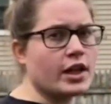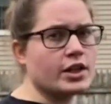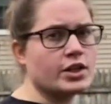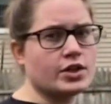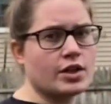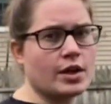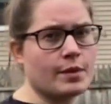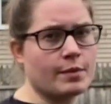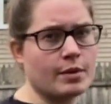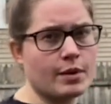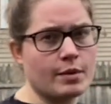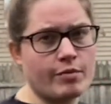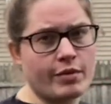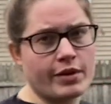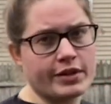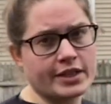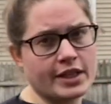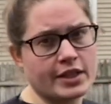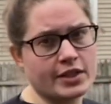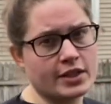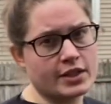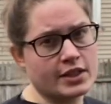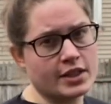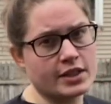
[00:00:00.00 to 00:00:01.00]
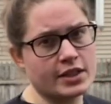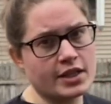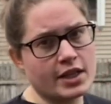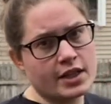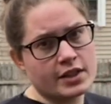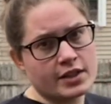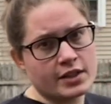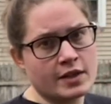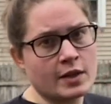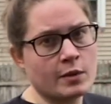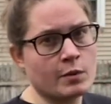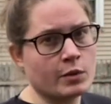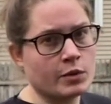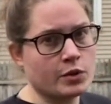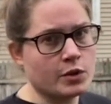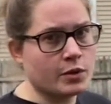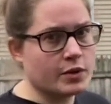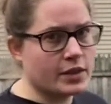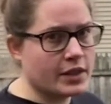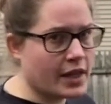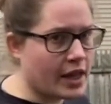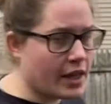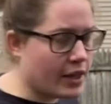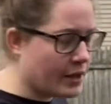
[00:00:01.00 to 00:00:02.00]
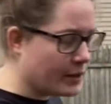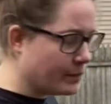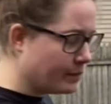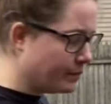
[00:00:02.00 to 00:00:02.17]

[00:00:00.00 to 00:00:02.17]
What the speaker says: I'm gonna break down the details and then we'll do it together.